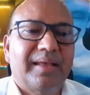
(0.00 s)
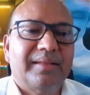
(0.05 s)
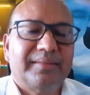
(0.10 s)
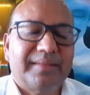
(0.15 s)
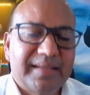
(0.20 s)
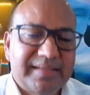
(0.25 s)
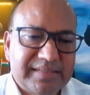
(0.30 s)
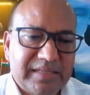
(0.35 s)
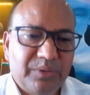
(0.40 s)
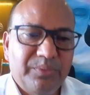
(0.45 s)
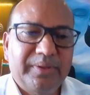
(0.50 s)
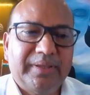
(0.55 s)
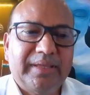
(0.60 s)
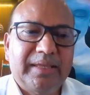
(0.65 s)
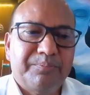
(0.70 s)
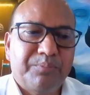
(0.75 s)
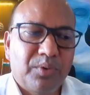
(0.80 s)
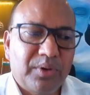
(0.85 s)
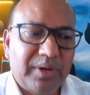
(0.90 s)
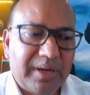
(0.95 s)
And that's how we
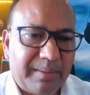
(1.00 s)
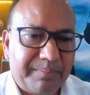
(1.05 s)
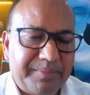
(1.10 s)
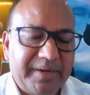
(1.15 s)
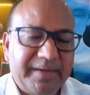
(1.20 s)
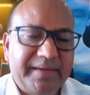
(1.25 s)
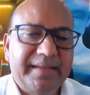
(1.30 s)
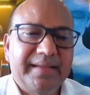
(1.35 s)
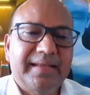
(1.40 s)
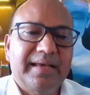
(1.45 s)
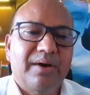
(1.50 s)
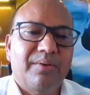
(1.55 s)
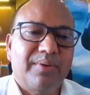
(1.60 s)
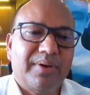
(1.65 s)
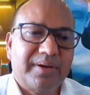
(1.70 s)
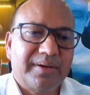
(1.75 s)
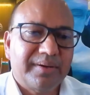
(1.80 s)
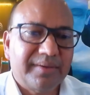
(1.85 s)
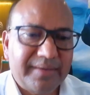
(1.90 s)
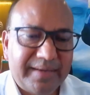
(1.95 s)
keep on updating
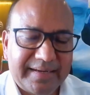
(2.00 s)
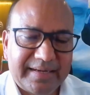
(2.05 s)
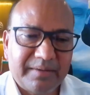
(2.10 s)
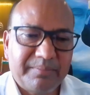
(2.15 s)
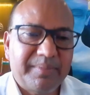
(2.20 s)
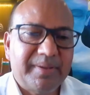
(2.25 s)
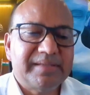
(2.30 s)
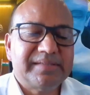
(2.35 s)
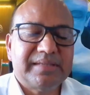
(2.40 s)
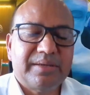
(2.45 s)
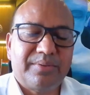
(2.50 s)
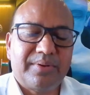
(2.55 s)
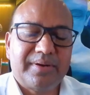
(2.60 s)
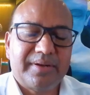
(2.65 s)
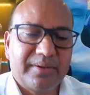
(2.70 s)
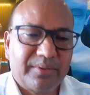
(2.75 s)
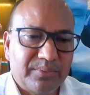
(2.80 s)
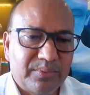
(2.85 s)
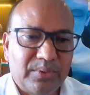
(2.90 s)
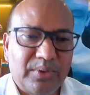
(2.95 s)
our database,
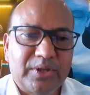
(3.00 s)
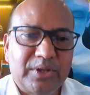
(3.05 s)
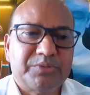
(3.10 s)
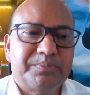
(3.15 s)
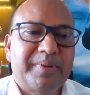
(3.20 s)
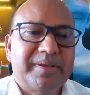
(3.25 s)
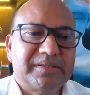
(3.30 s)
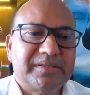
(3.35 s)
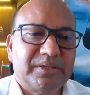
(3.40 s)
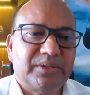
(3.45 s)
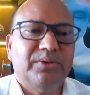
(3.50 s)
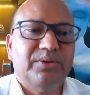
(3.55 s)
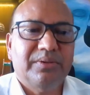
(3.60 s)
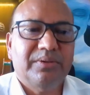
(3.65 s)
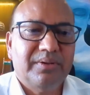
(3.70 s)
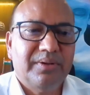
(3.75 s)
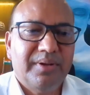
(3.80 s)
our knowledge base,